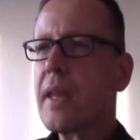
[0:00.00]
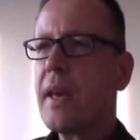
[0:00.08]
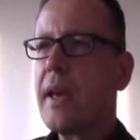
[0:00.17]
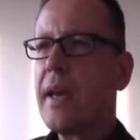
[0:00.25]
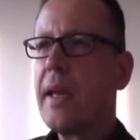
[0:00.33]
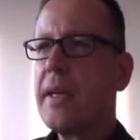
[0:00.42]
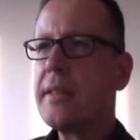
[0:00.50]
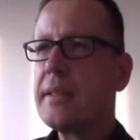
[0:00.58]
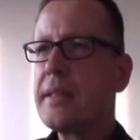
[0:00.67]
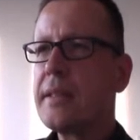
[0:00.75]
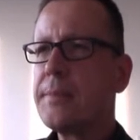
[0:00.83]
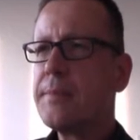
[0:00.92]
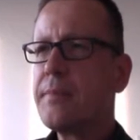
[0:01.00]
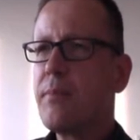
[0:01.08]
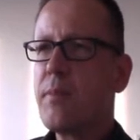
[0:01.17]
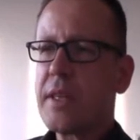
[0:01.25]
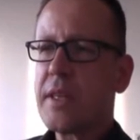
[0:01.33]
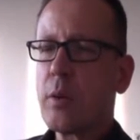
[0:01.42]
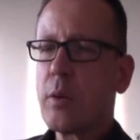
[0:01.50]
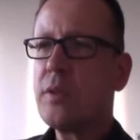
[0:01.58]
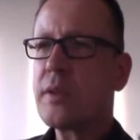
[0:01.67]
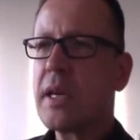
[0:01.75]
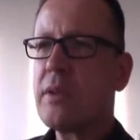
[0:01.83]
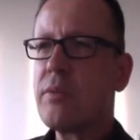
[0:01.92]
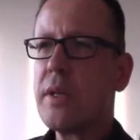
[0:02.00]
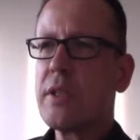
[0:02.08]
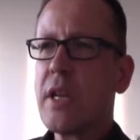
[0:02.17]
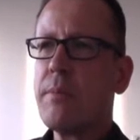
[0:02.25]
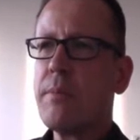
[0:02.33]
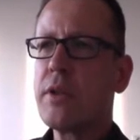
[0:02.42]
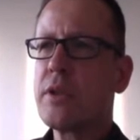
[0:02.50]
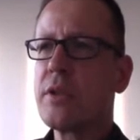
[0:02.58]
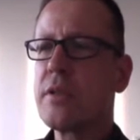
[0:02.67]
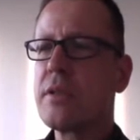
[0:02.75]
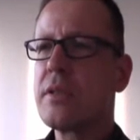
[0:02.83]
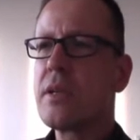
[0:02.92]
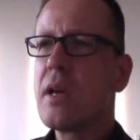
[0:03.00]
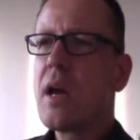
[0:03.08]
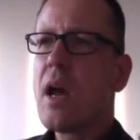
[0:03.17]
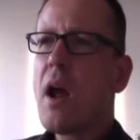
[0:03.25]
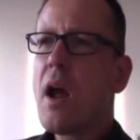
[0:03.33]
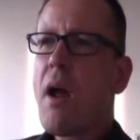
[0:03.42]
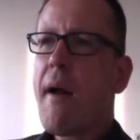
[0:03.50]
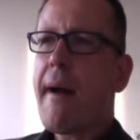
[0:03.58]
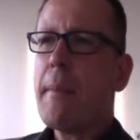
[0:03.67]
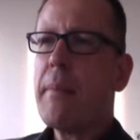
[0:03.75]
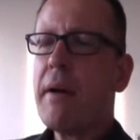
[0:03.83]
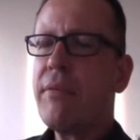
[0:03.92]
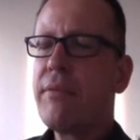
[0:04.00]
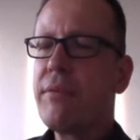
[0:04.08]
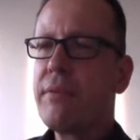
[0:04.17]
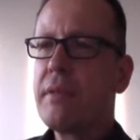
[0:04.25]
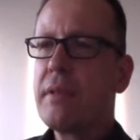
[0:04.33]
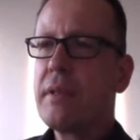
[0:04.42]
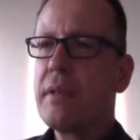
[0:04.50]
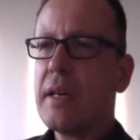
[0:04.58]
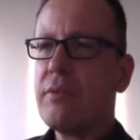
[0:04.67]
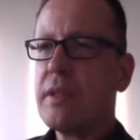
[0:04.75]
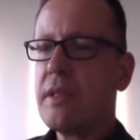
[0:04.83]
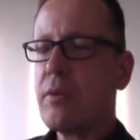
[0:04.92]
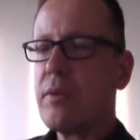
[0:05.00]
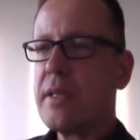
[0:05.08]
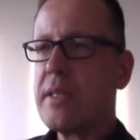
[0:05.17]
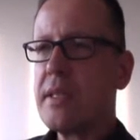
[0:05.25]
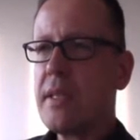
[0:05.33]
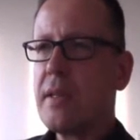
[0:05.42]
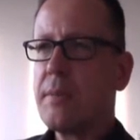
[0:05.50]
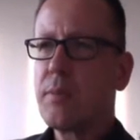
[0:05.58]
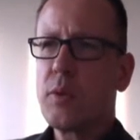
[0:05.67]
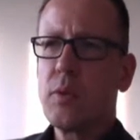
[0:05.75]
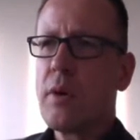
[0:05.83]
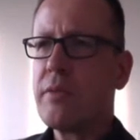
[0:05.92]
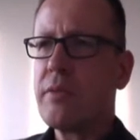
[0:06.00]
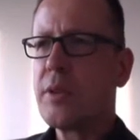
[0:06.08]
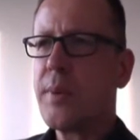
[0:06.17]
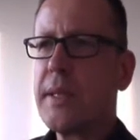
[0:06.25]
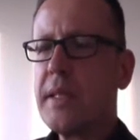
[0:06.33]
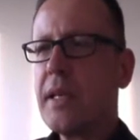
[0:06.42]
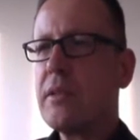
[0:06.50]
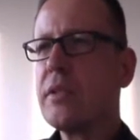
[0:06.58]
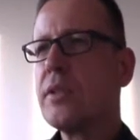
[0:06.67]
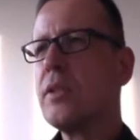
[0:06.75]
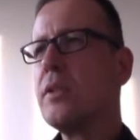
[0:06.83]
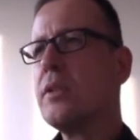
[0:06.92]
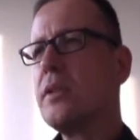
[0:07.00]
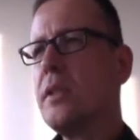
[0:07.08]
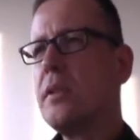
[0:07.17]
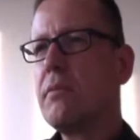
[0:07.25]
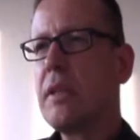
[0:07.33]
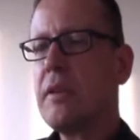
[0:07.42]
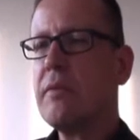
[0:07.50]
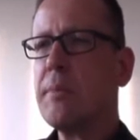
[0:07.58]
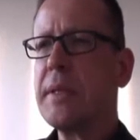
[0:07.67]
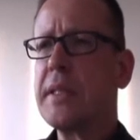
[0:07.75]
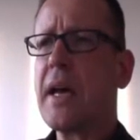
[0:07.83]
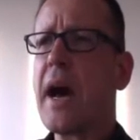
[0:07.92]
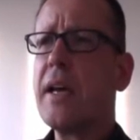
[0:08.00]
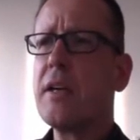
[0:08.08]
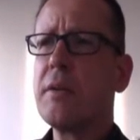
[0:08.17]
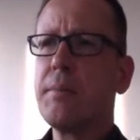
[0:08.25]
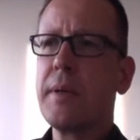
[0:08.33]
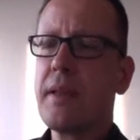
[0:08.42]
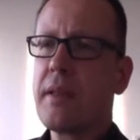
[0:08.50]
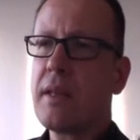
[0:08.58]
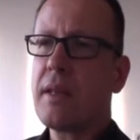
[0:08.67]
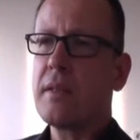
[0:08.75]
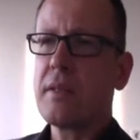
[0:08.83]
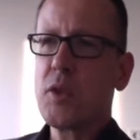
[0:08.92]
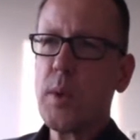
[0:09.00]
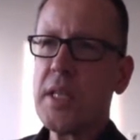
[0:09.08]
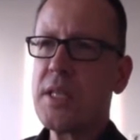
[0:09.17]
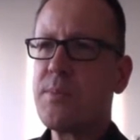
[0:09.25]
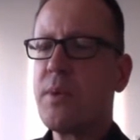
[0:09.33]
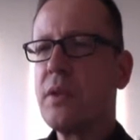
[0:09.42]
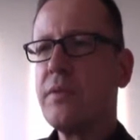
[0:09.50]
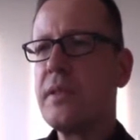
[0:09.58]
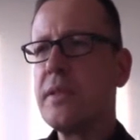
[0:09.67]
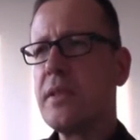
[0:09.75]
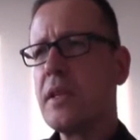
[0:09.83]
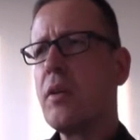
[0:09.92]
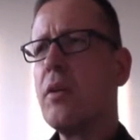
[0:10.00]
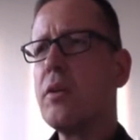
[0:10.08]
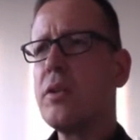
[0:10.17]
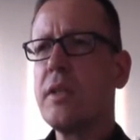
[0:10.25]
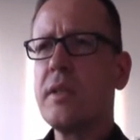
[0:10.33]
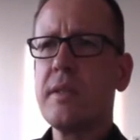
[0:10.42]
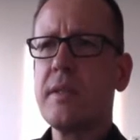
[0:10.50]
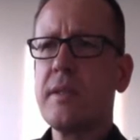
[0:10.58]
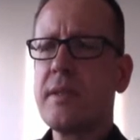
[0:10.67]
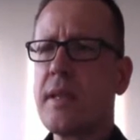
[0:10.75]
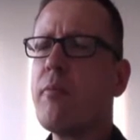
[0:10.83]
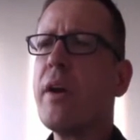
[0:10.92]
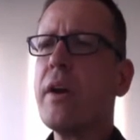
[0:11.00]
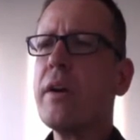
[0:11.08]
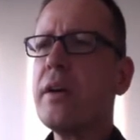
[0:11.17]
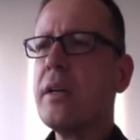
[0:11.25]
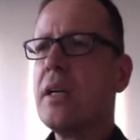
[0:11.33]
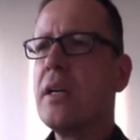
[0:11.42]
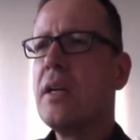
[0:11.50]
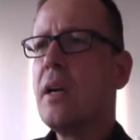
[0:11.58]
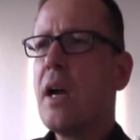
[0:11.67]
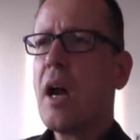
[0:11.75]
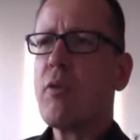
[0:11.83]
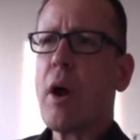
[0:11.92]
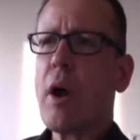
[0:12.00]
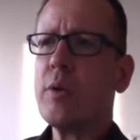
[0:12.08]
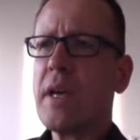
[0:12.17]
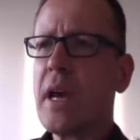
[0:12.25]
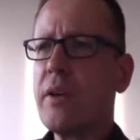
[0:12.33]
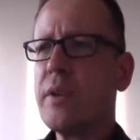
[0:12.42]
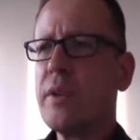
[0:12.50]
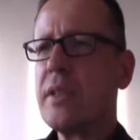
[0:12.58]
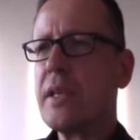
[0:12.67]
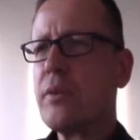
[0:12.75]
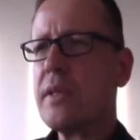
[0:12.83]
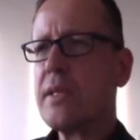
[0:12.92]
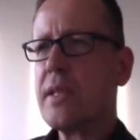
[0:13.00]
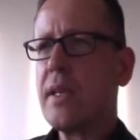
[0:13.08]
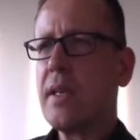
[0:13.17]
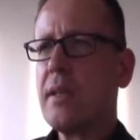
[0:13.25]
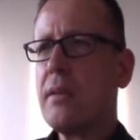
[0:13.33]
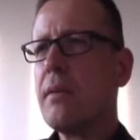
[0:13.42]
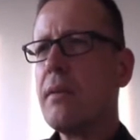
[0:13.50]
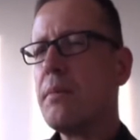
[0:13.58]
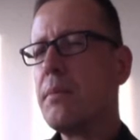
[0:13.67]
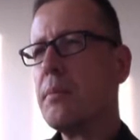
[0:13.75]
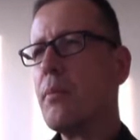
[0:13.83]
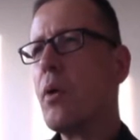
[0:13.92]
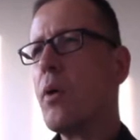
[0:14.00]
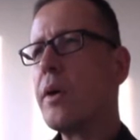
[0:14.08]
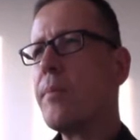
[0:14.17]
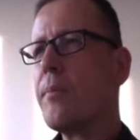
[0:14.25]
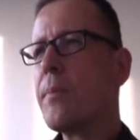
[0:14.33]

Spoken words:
And with those you can reach temperatures above 100 degrees C, up to 120, 130, even a bit higher, but I think the sweet spot of this technology is somewhere around 100 degrees C, a bit more.